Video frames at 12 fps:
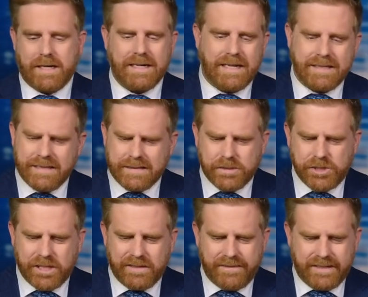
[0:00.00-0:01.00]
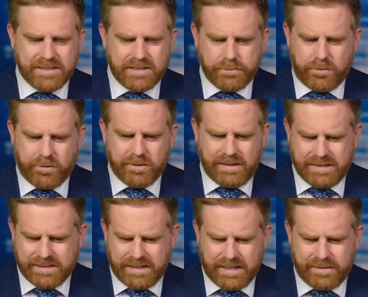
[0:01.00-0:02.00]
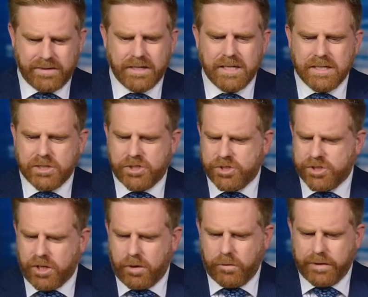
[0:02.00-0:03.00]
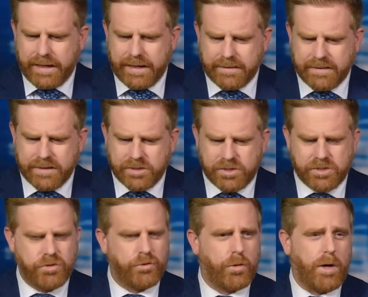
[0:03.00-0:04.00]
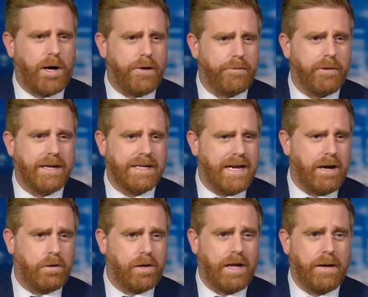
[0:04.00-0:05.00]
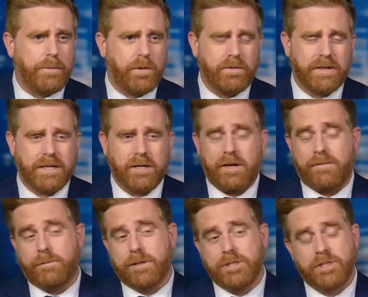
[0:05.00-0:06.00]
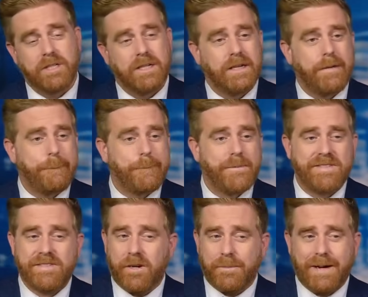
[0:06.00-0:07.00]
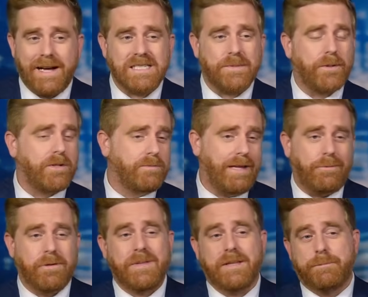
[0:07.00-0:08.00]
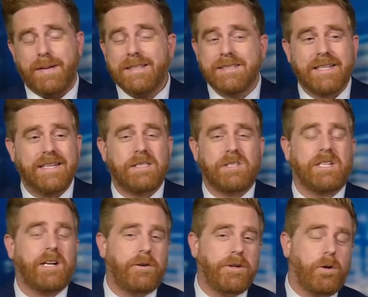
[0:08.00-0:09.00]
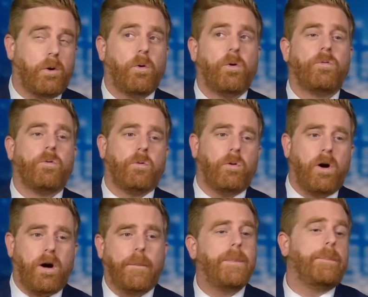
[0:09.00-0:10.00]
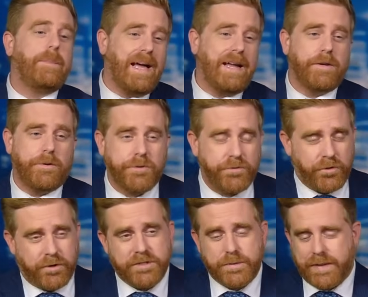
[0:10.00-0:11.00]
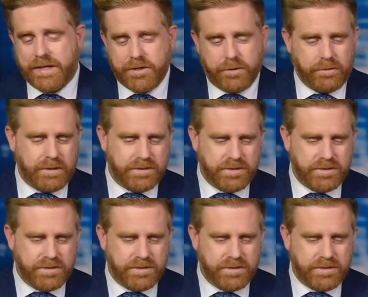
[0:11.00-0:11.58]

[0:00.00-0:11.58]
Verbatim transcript: And I think the GFS is more or less kind of showing this trough right now, kind of pulling it off, which still possible. And that would be the best case scenario overall, but bad news for Hispaniola.